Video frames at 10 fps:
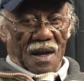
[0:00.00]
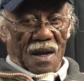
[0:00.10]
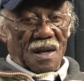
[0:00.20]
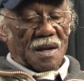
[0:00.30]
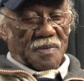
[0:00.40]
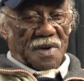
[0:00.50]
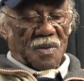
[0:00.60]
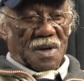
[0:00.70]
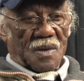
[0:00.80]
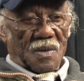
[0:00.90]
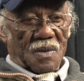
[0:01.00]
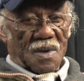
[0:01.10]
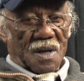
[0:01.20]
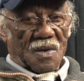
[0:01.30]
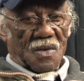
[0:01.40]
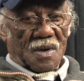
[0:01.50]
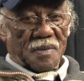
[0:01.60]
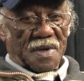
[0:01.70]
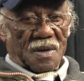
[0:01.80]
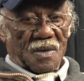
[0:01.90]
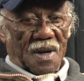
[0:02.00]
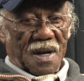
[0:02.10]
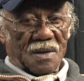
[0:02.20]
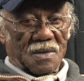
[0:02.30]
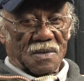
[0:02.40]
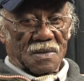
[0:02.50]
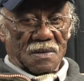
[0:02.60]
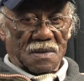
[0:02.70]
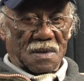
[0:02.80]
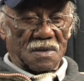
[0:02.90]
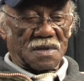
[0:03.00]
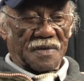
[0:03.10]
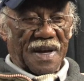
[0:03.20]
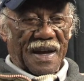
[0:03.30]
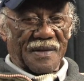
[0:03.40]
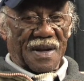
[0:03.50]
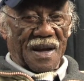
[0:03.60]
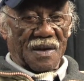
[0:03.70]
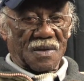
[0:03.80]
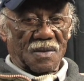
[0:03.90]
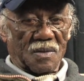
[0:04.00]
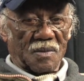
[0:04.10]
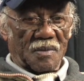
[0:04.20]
And that's pretty well where I grew up, you know, how to survive and how to